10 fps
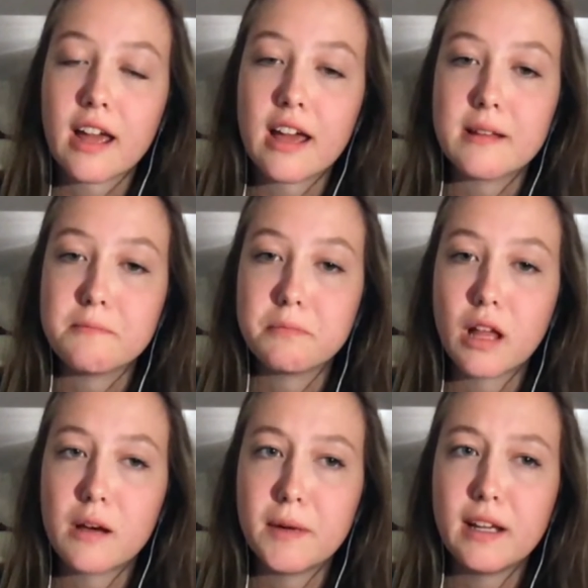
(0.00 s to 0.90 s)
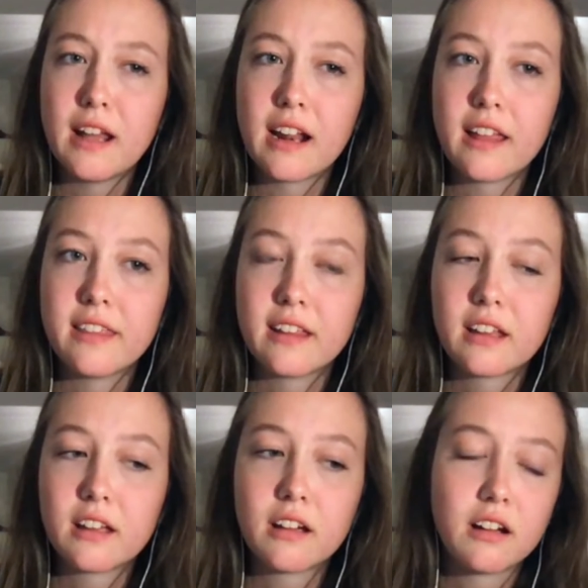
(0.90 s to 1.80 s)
and plumbing, and I think